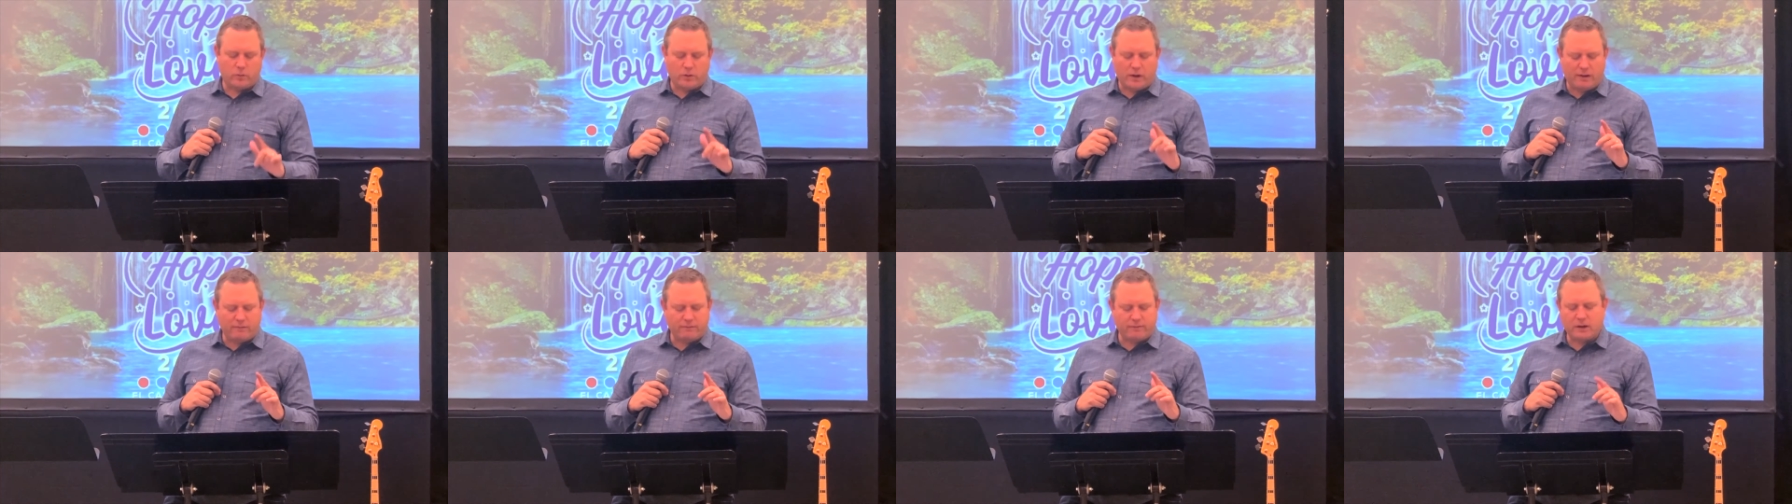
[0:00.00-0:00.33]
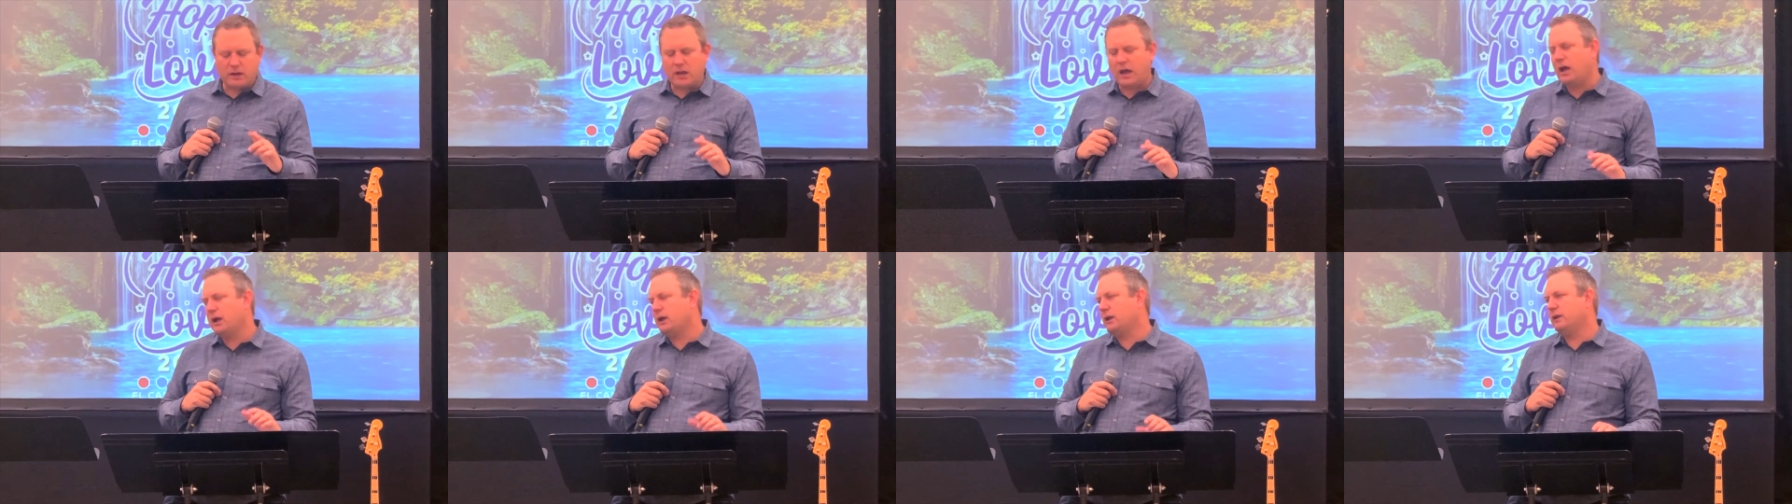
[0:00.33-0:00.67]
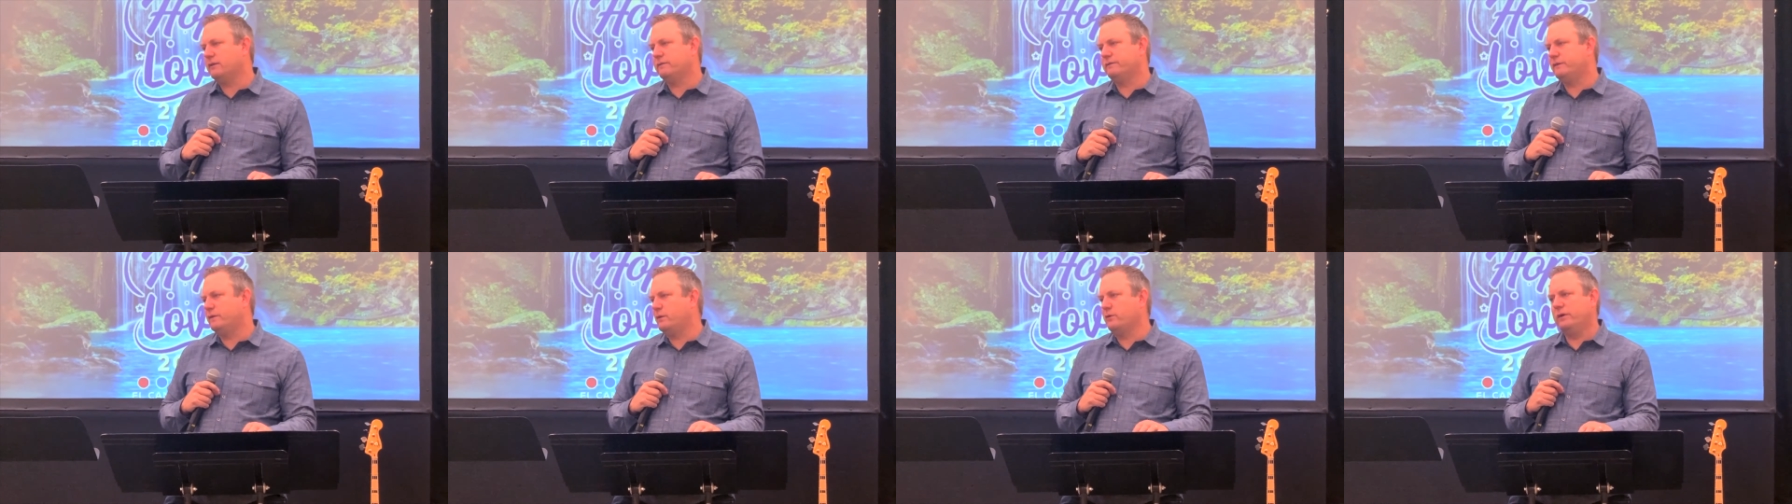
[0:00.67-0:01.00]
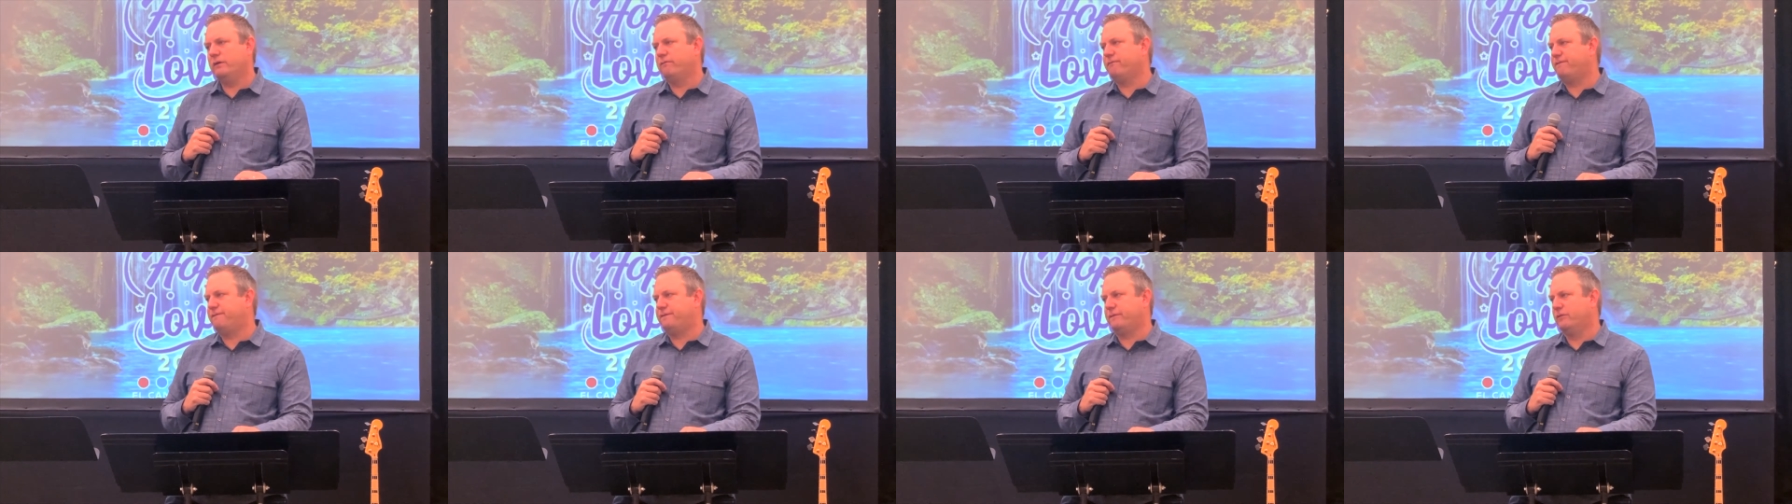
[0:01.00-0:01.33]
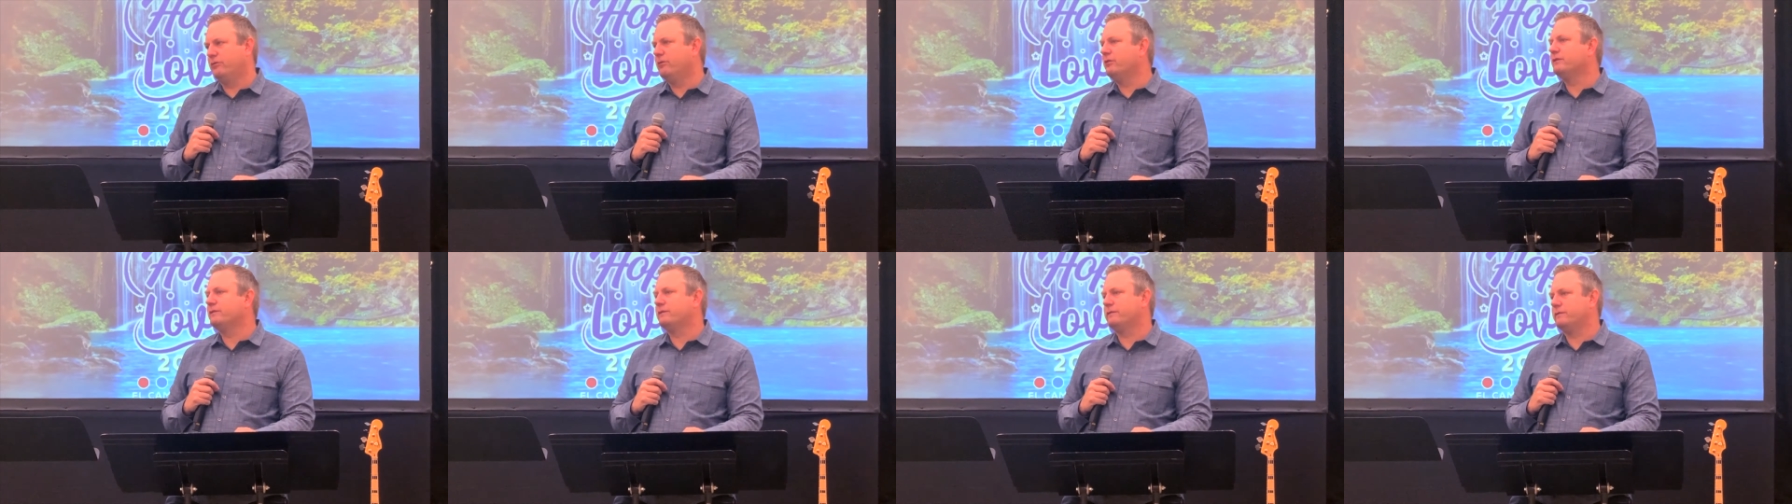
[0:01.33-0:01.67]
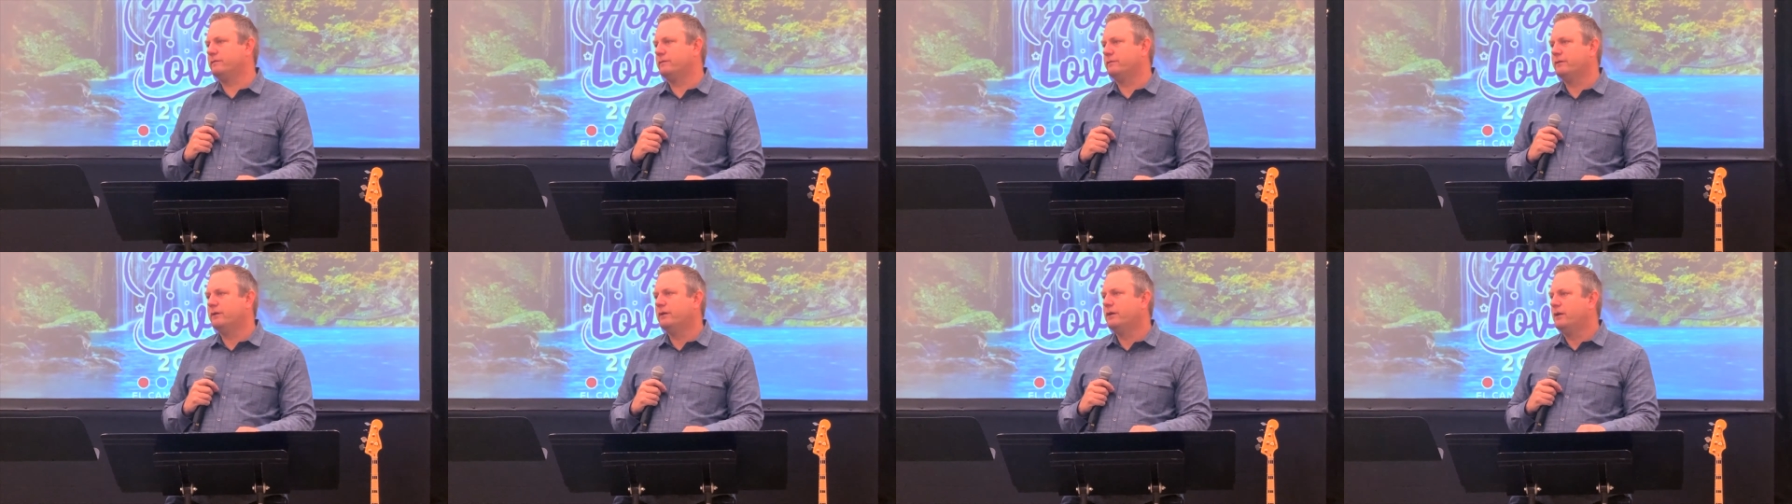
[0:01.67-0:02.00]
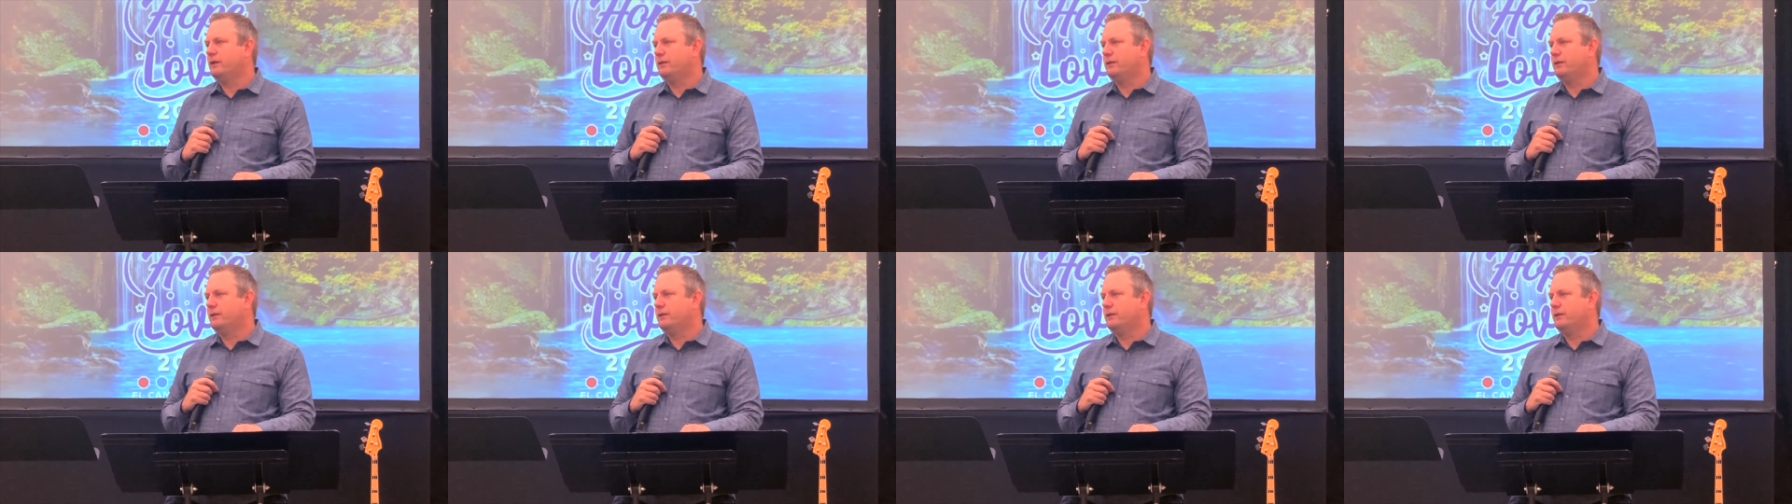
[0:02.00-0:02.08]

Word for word: wherever God gives you influence,